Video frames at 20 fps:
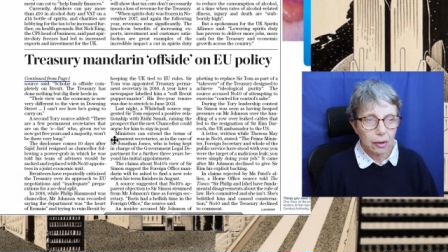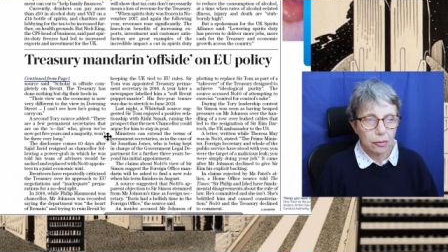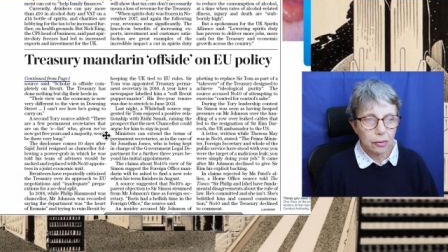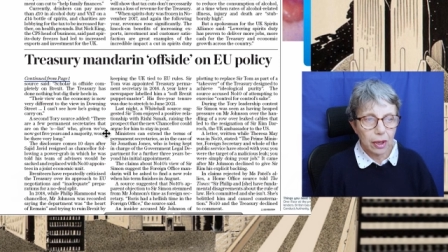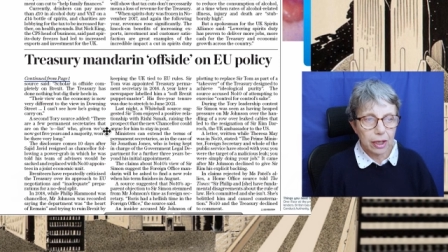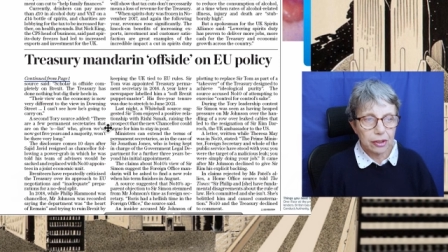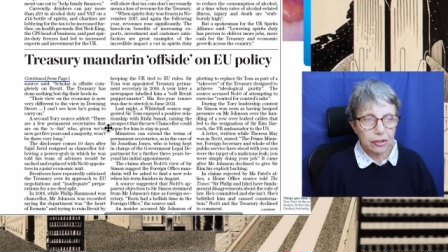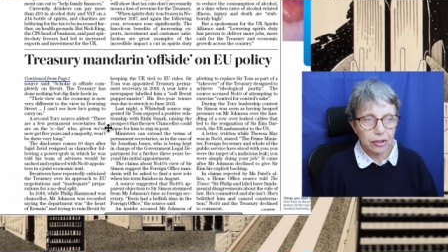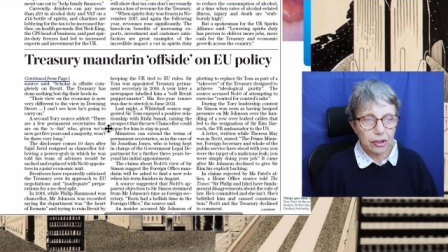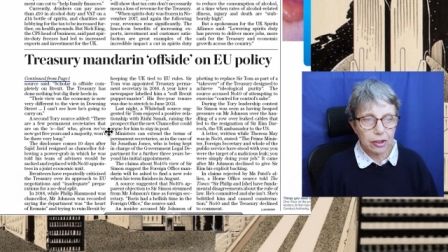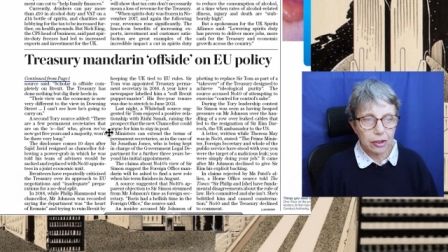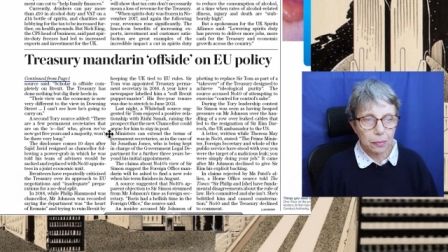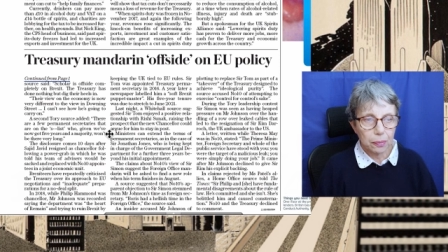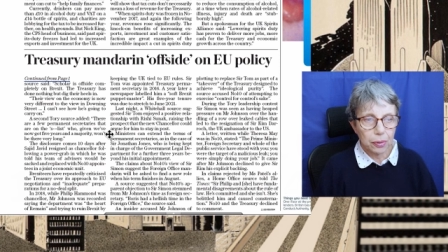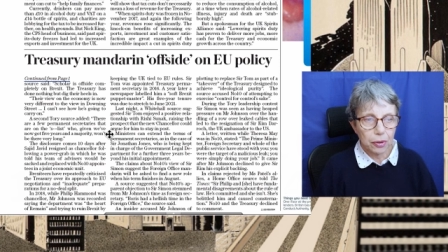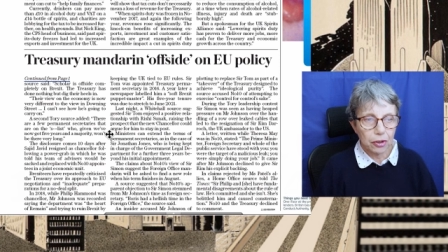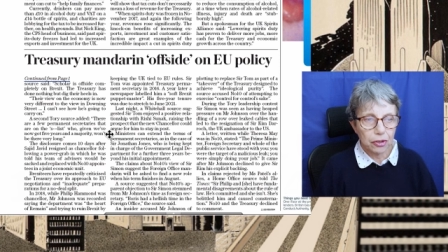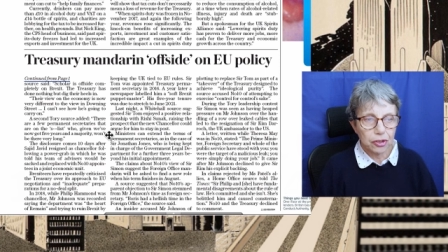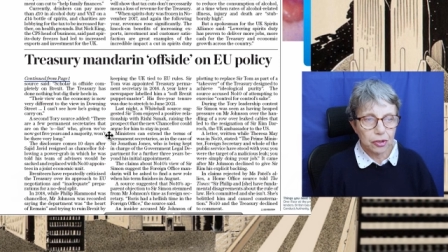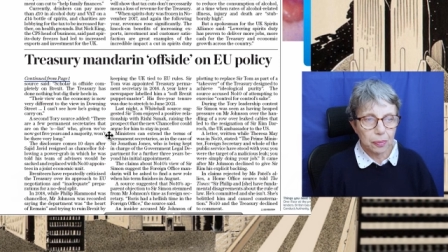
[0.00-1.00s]
raising the
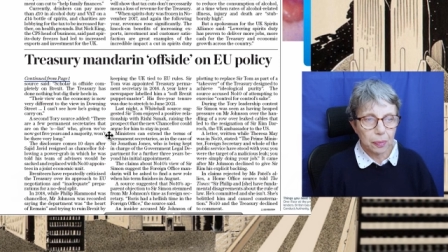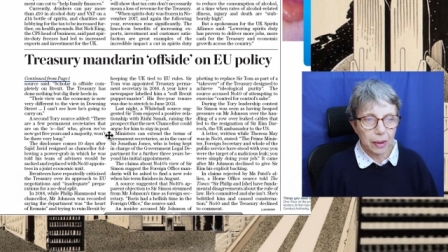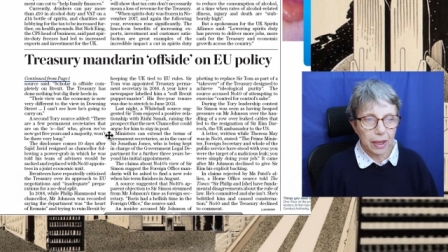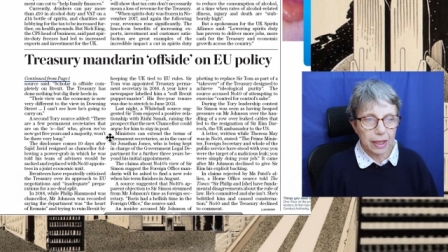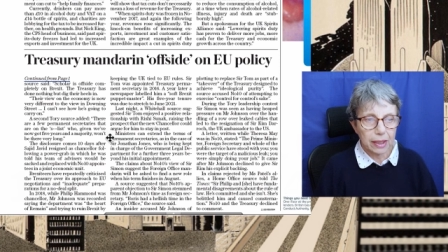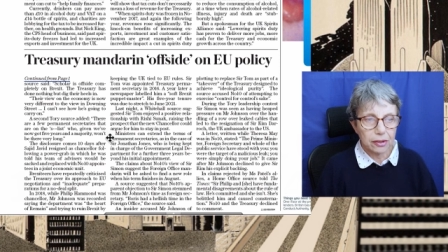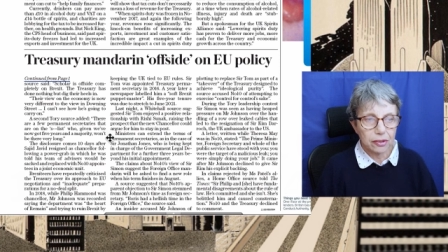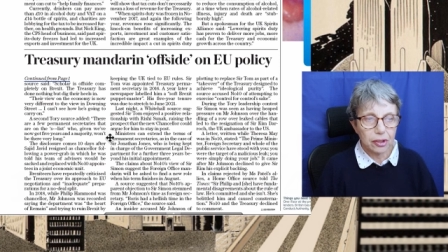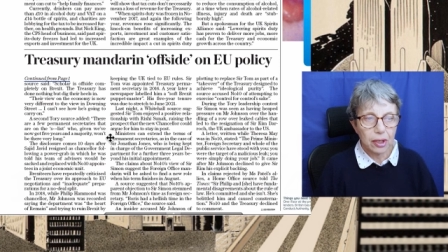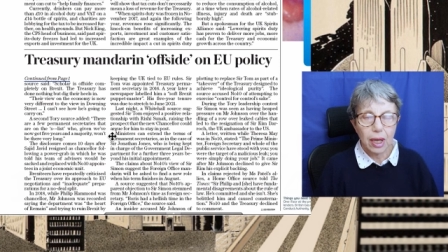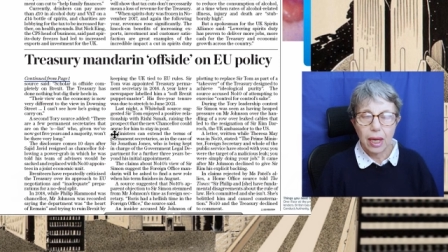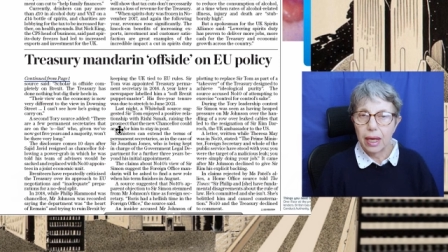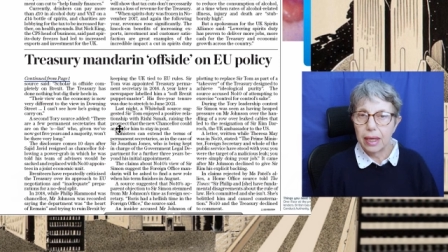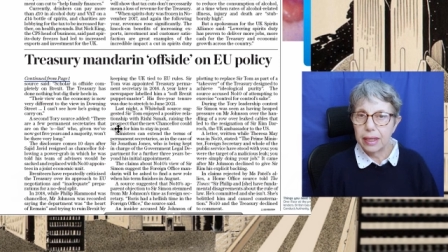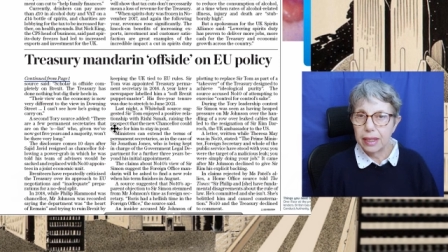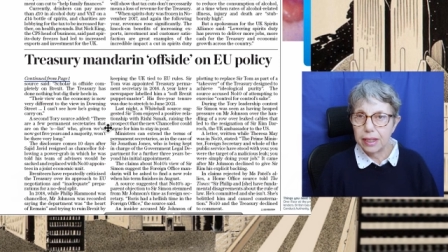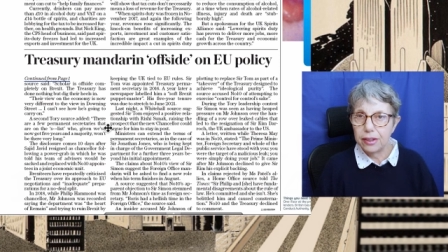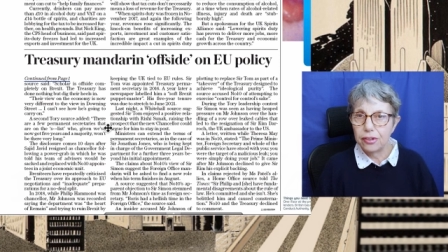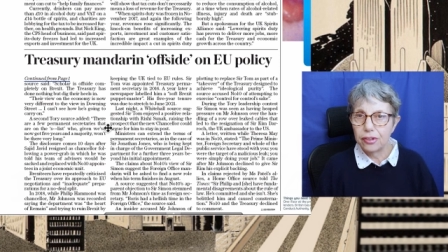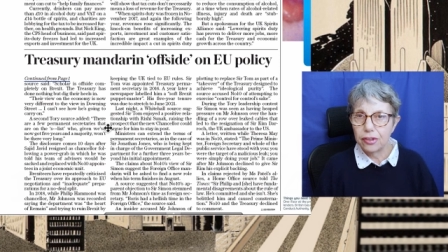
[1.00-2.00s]
prospect
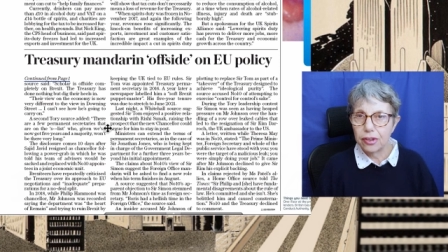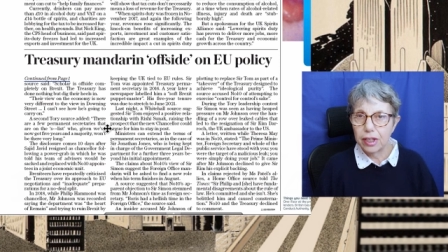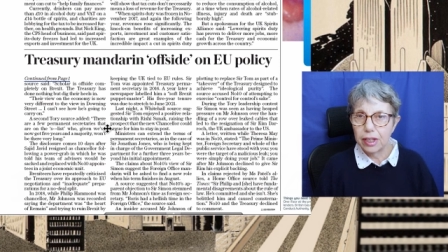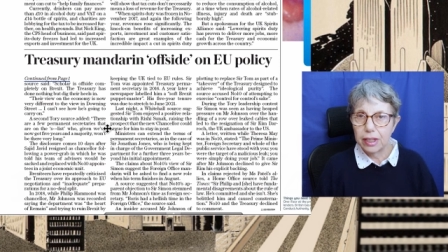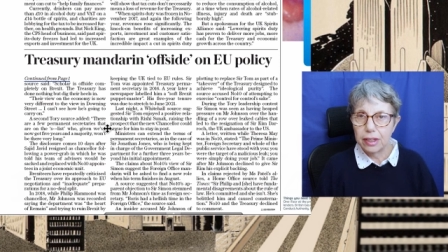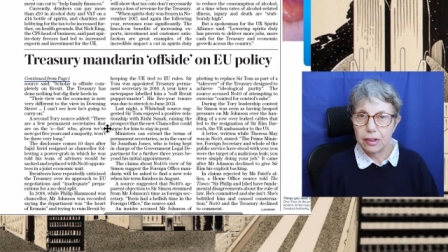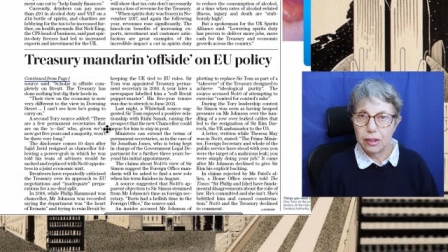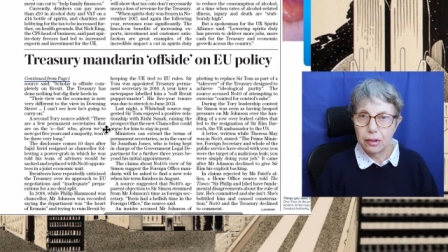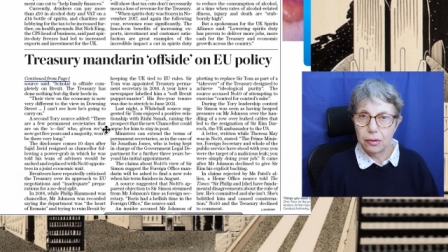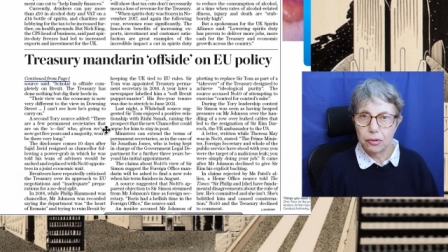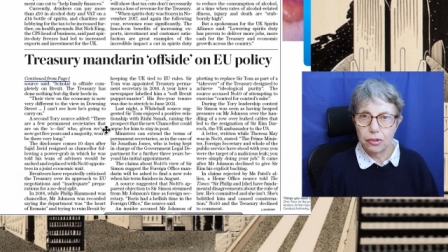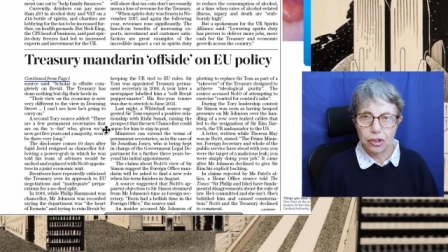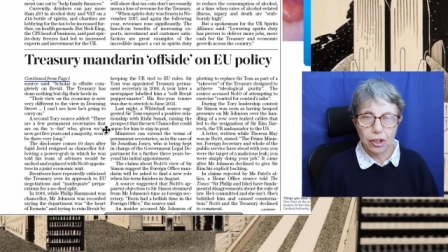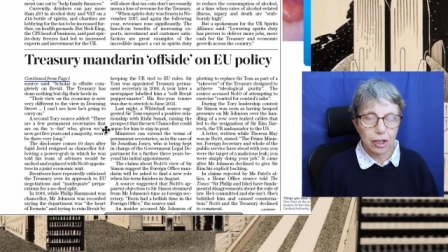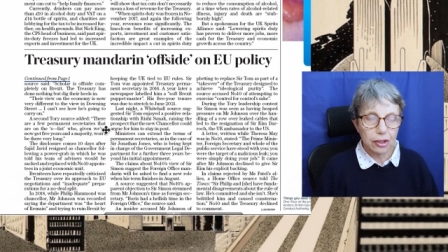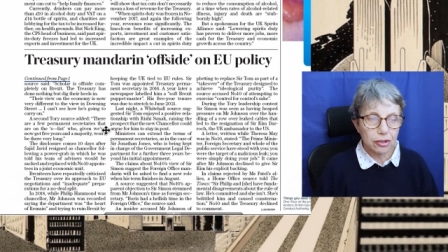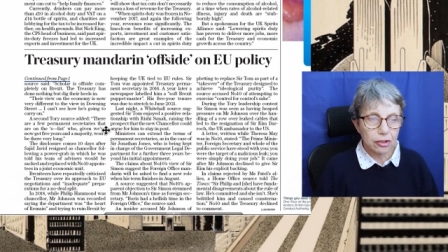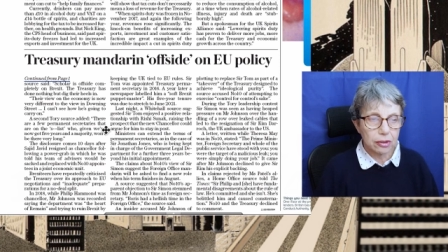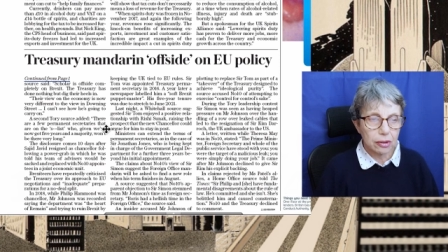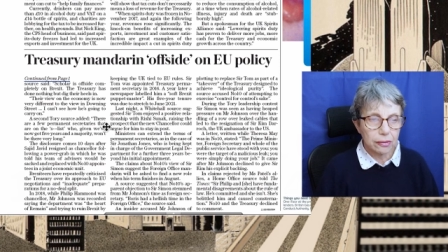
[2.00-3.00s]
uh, he's the new
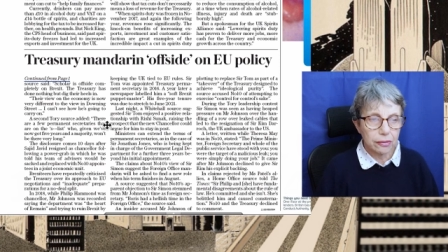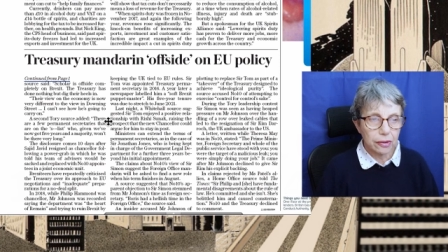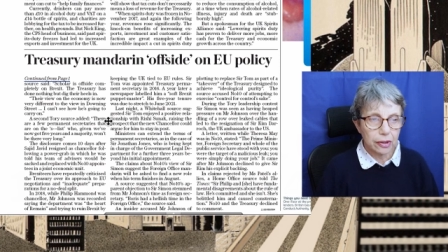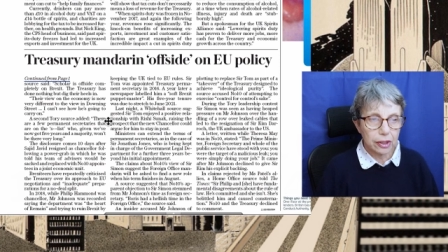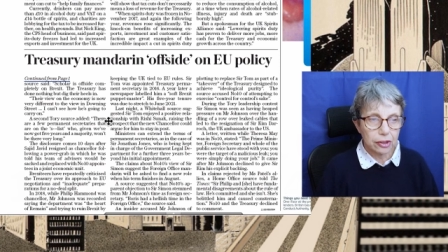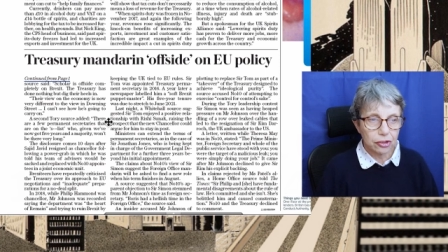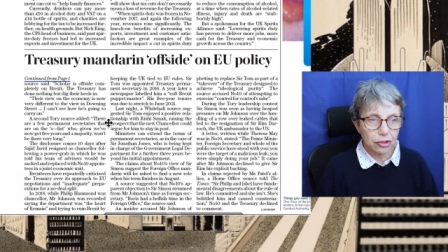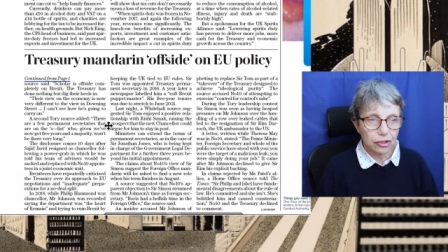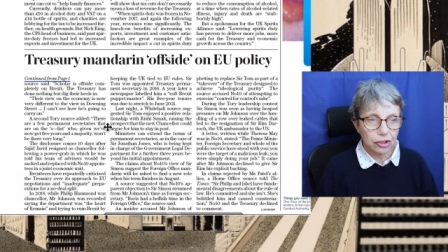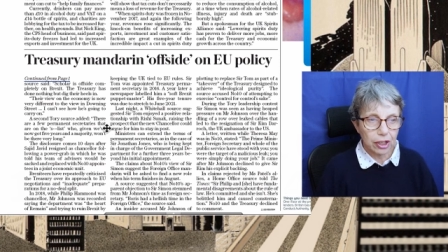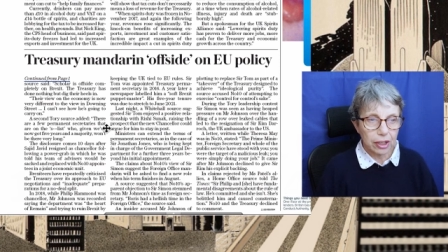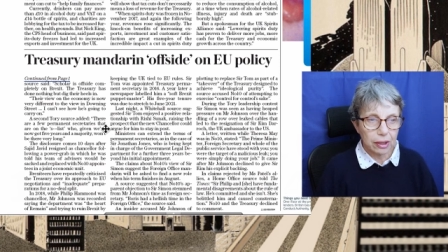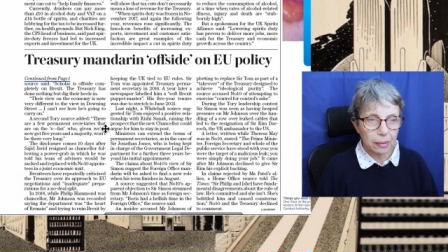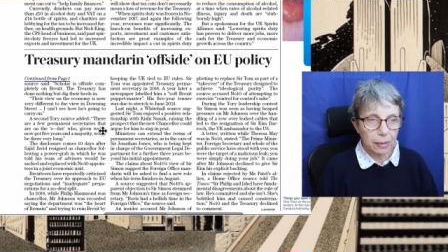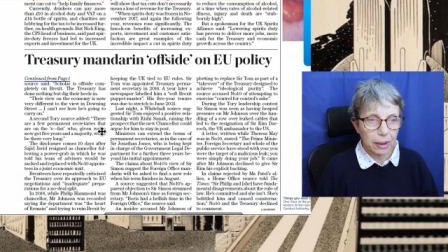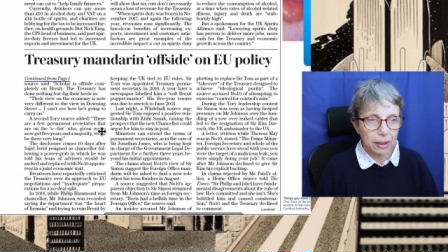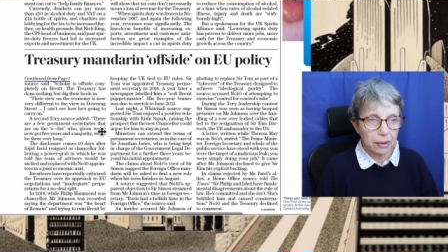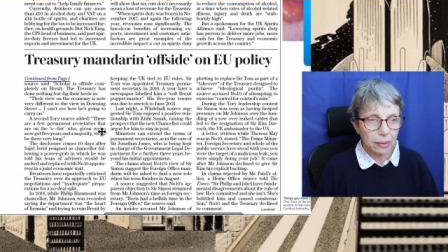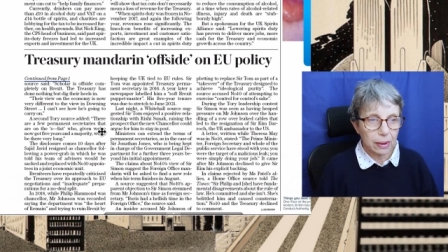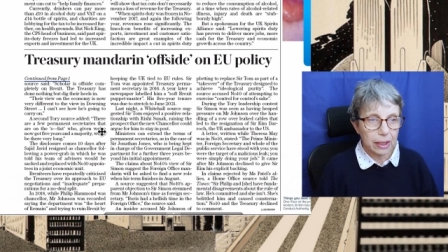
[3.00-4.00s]
Chancellor of the Exchequer,
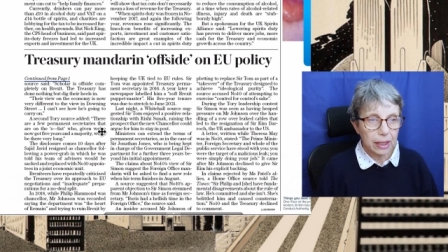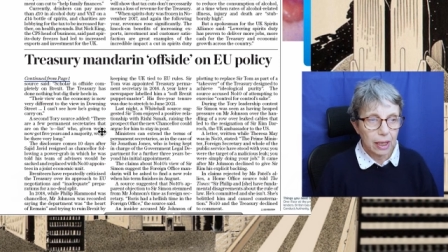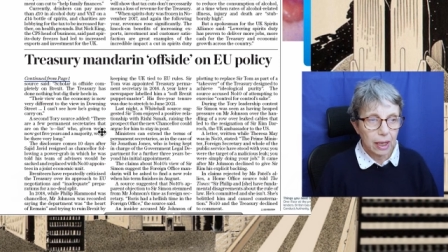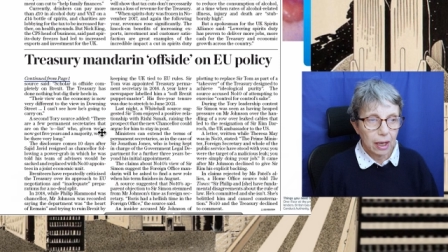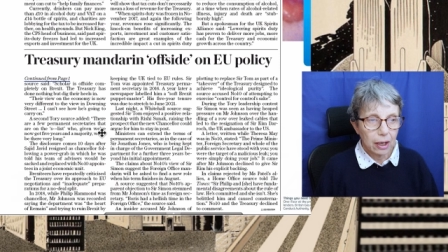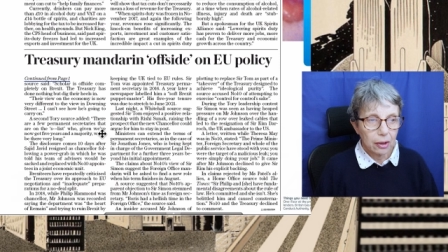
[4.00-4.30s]
by the way